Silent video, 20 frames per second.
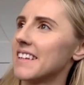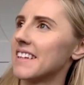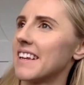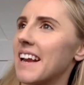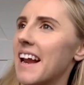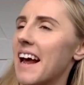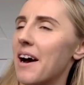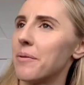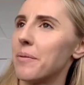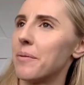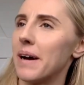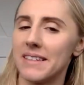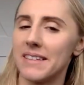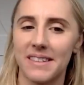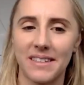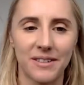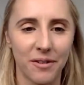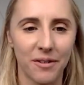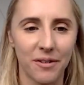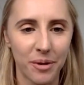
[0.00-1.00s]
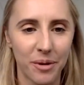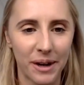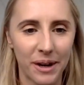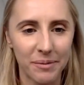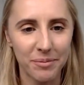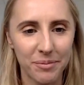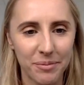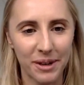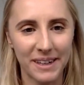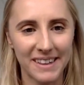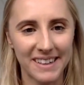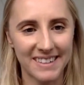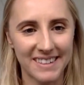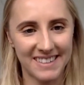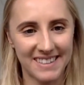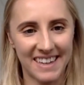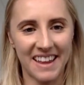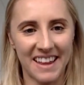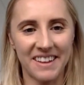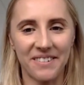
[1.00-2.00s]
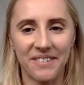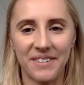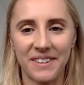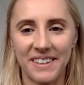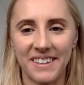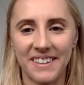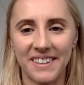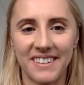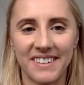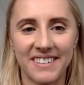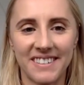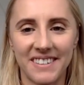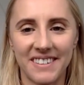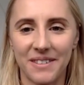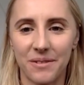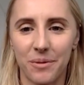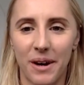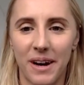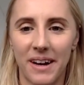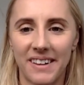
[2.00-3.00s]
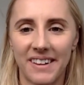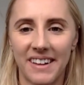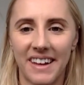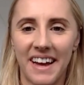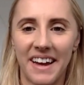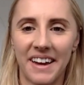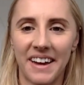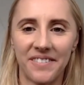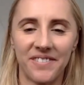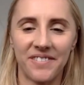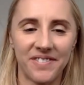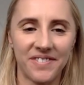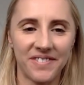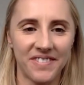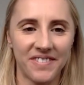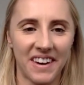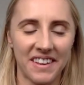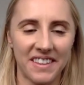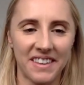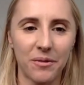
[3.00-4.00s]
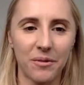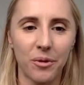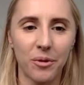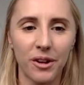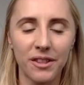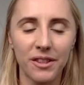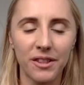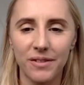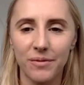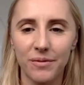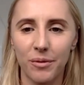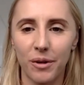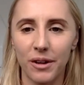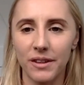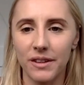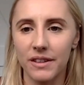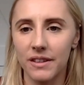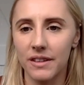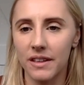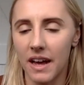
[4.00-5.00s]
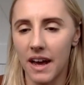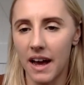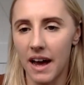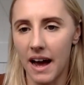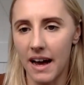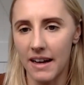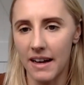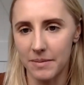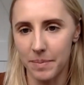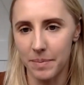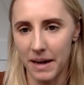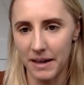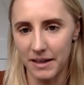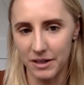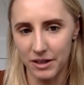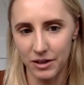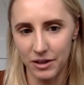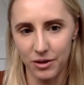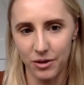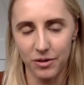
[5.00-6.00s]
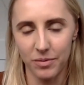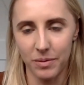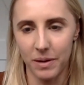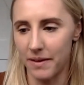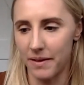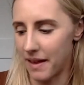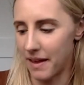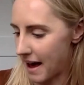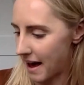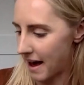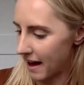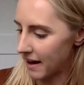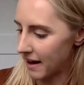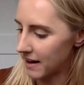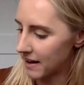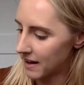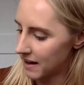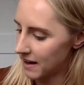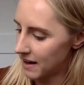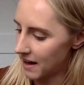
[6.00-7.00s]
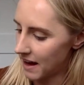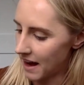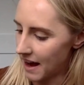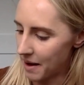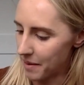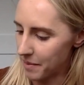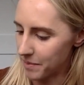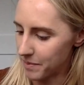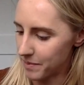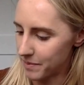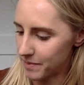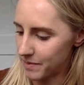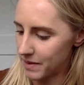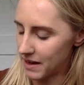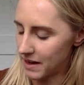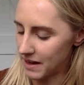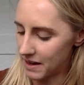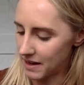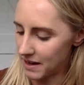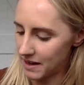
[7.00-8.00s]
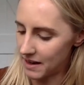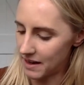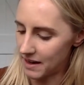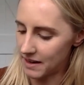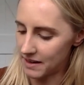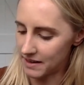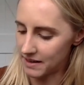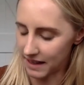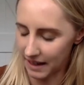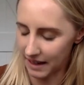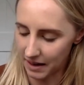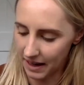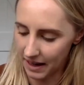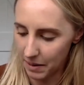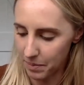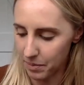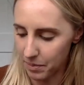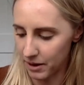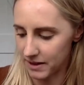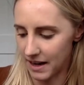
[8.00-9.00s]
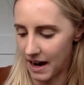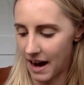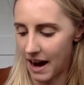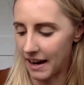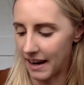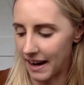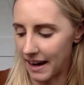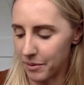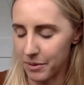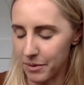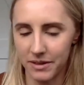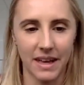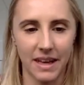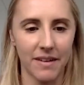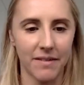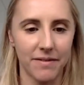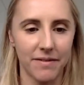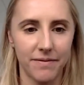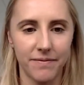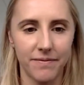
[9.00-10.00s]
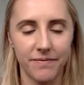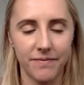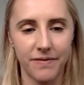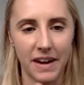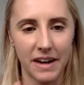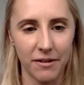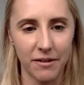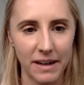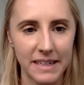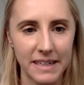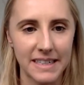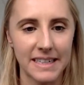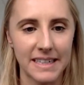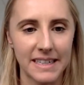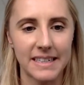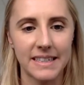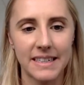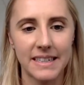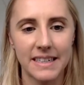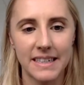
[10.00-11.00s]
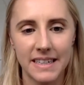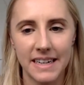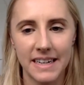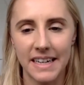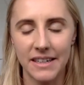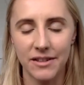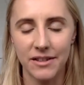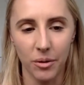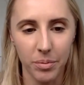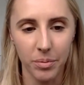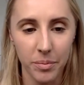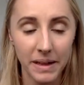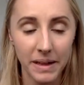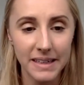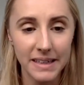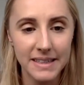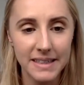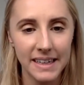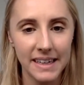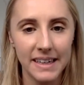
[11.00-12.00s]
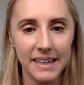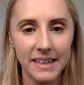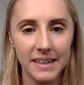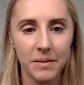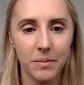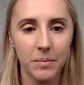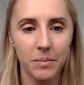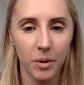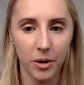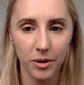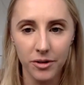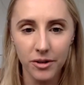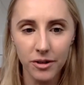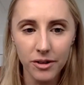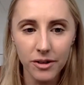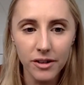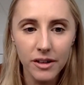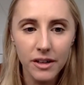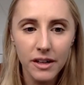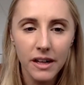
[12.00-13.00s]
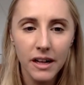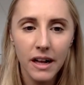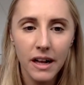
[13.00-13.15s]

thinking how best to sort of bring this together with the others as well. But I think one aspect you talked about there, it's like a key point to highlight, was that federated interoperability model.